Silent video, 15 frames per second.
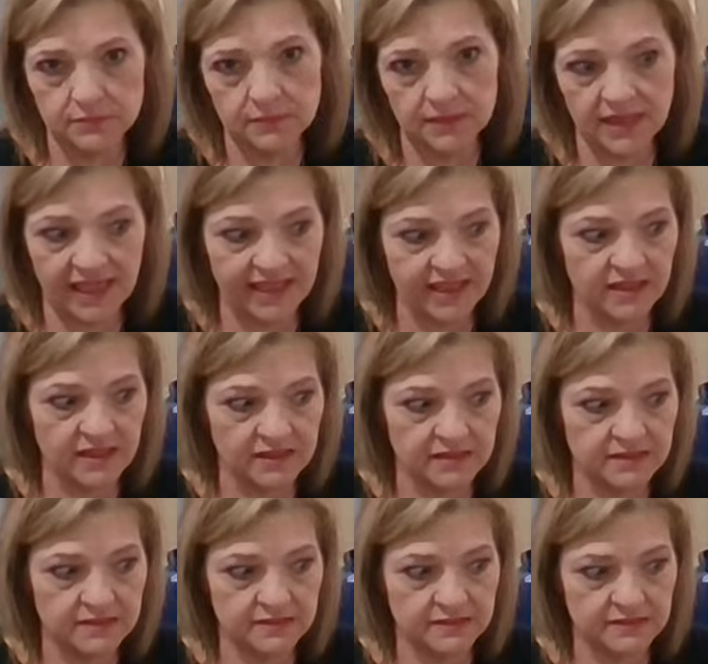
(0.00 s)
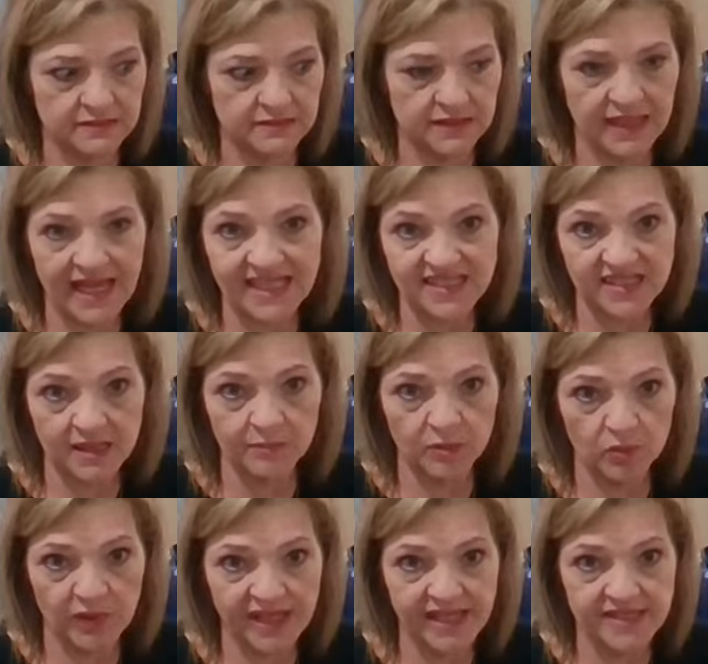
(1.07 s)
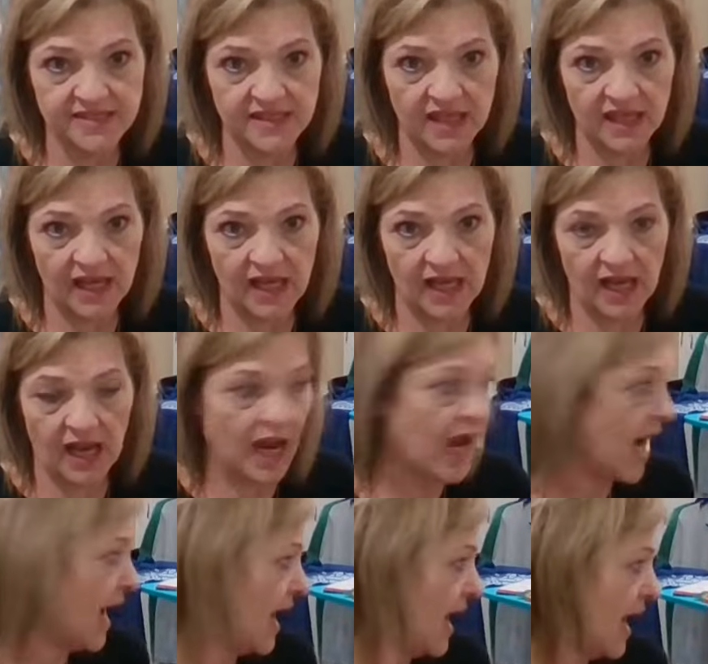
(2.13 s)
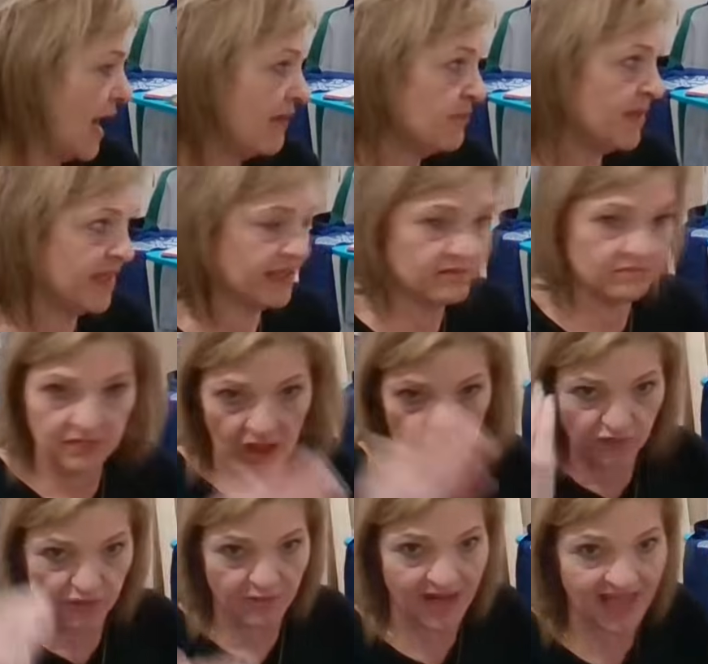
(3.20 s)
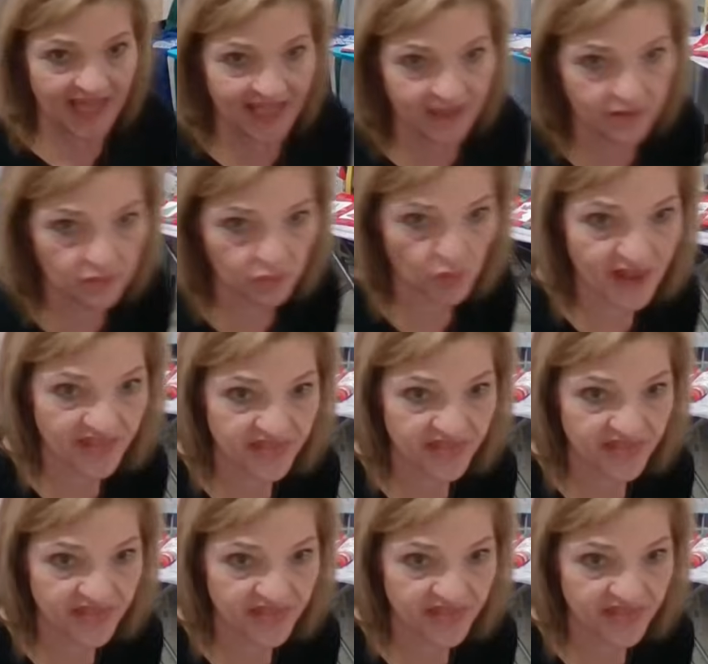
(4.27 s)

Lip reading: like the last couple of weeks, I've been over my head with